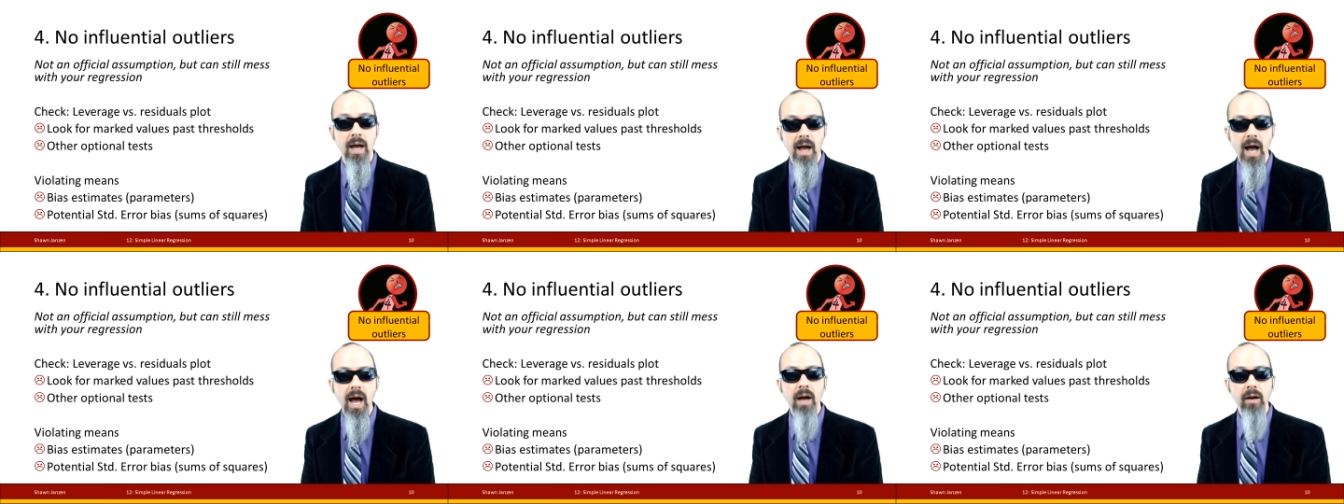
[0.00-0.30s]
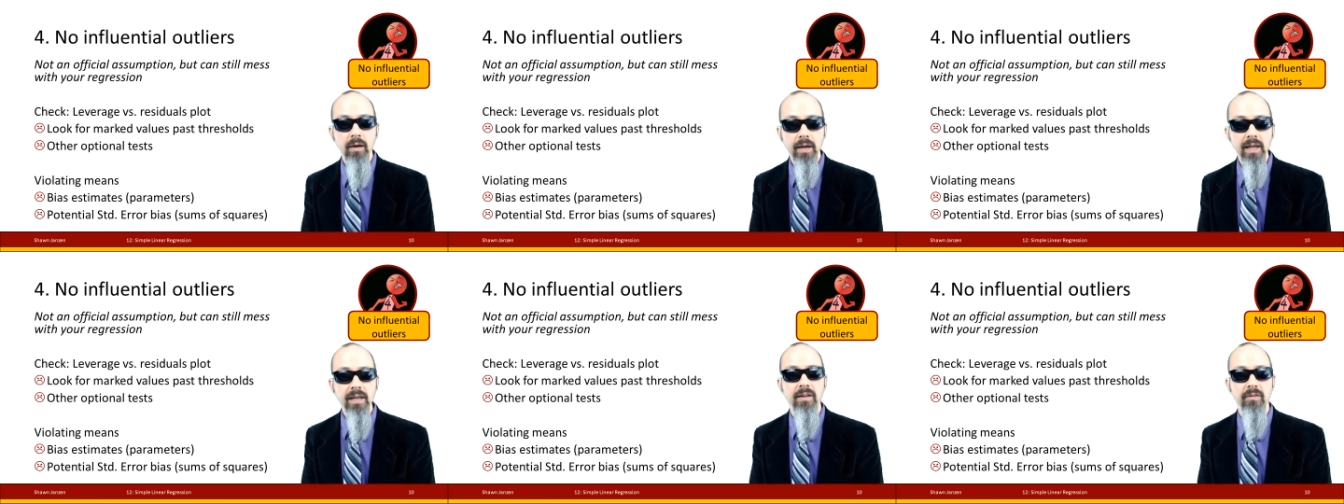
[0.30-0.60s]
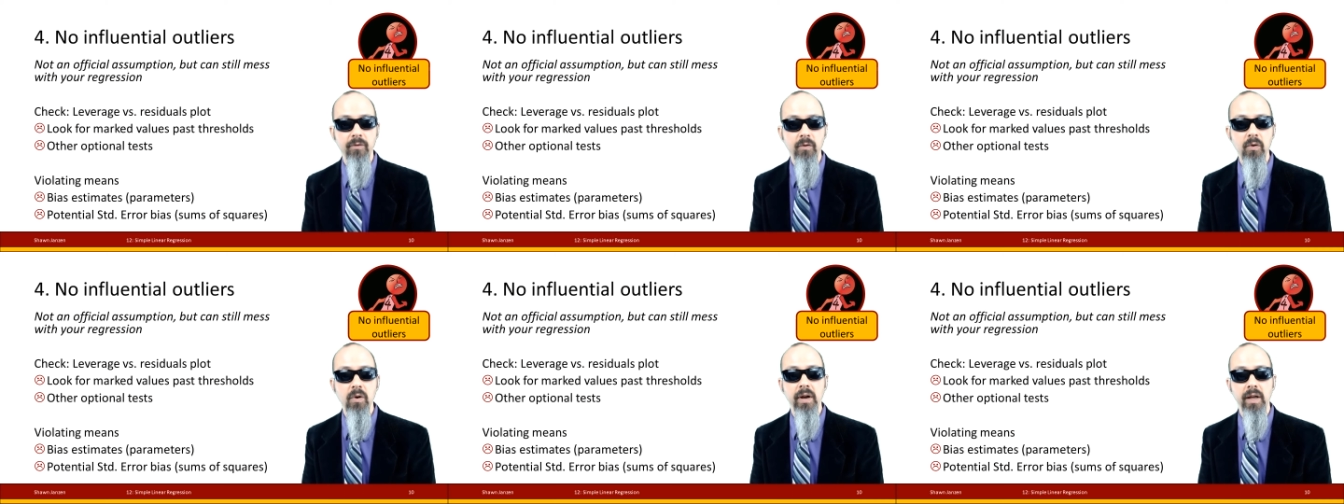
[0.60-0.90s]
I'll get it
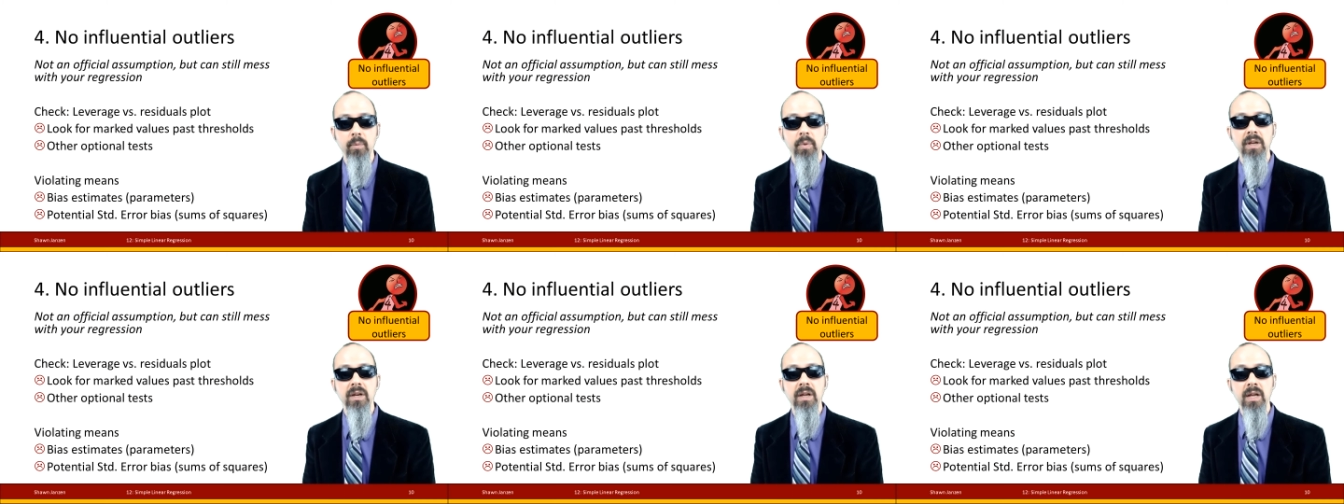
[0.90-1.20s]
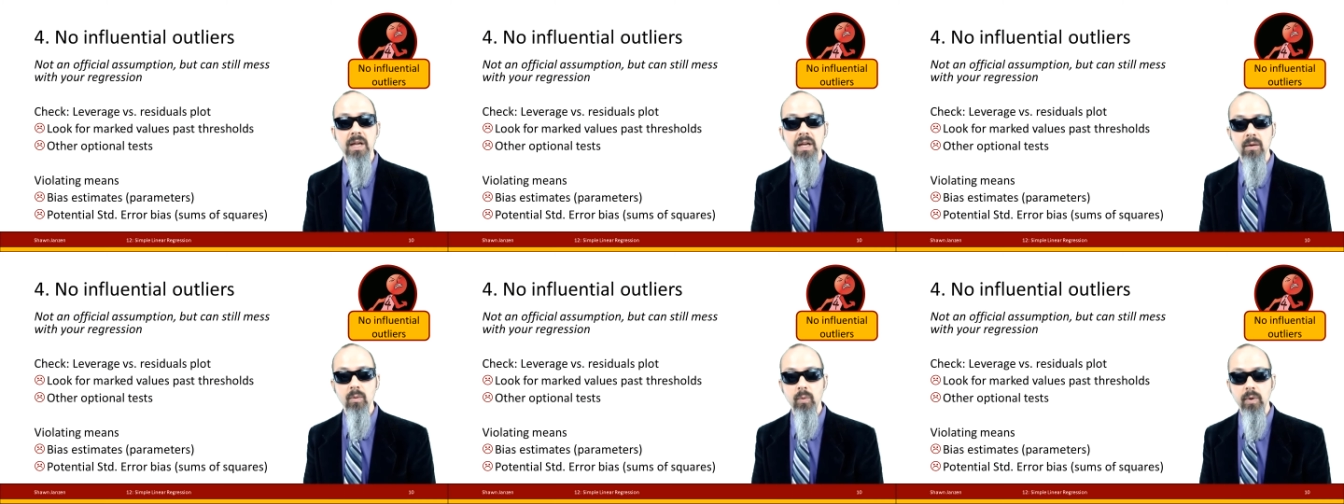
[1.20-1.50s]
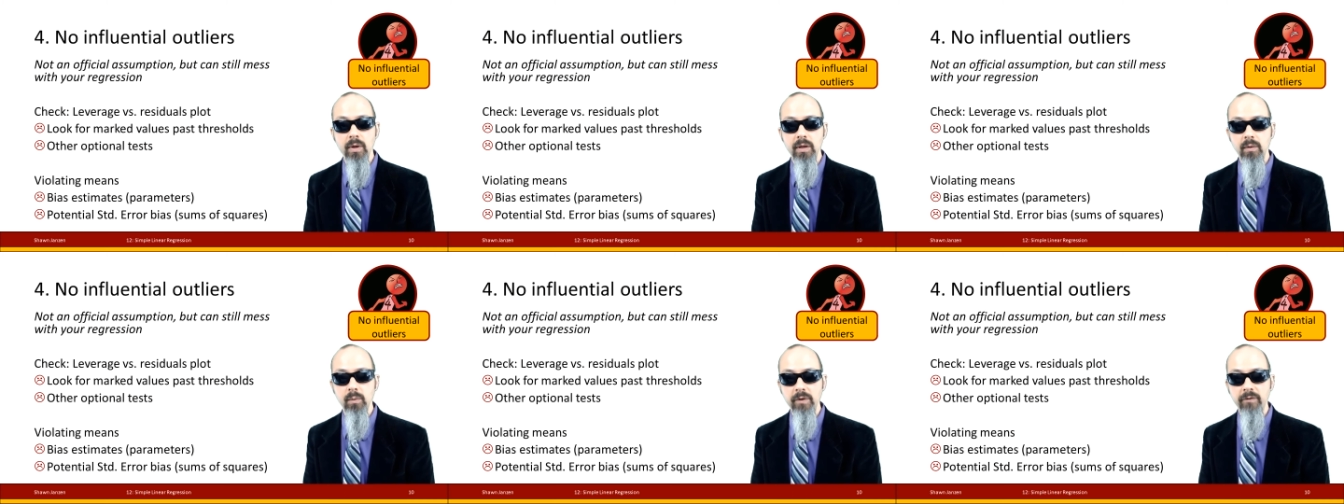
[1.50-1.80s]
for you, but
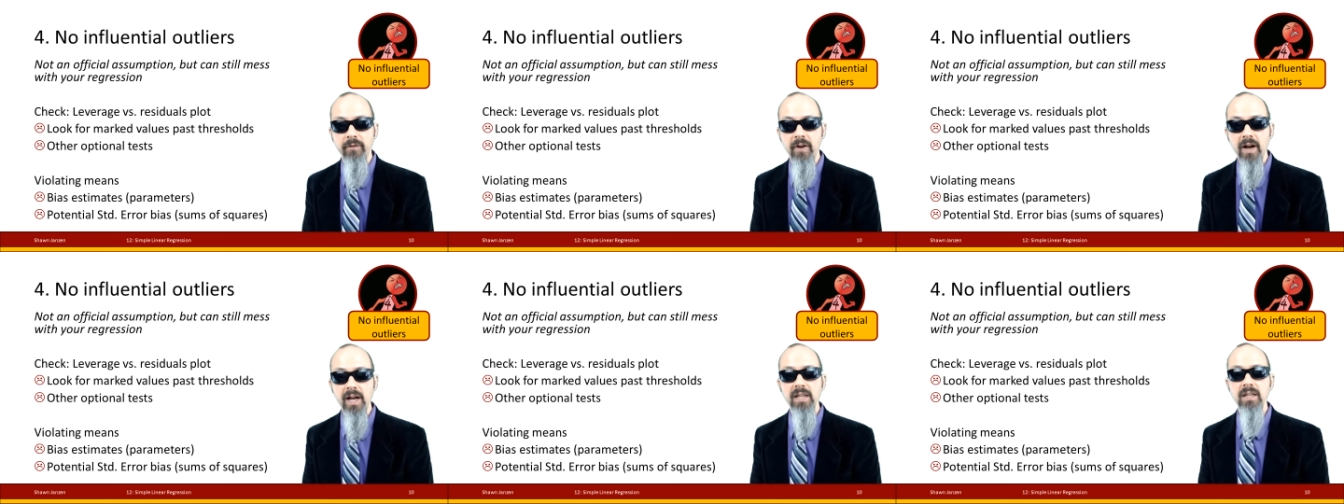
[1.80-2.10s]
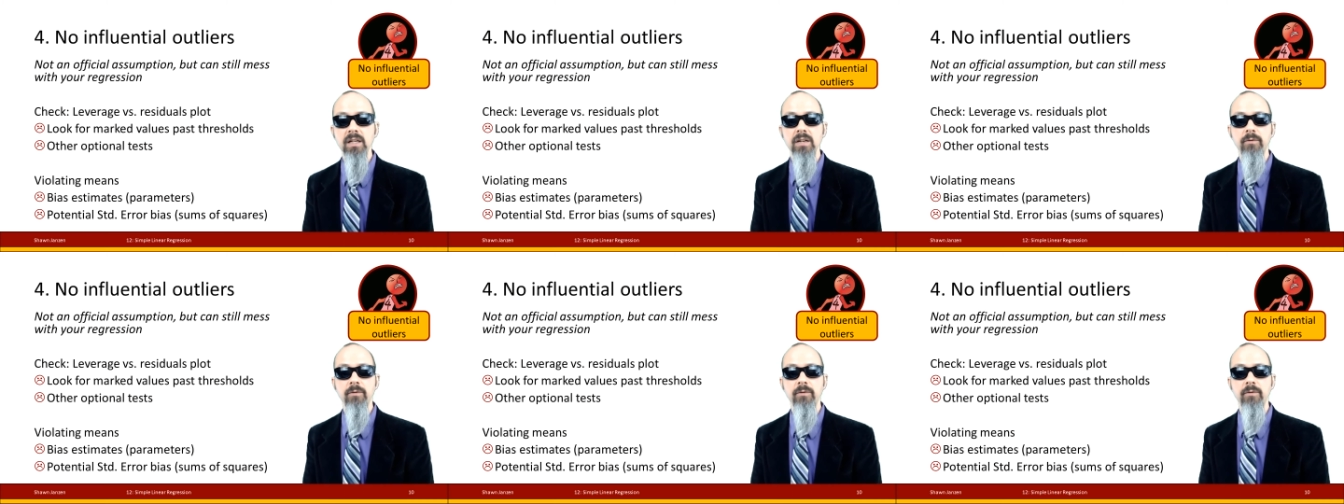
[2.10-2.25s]
we, we find the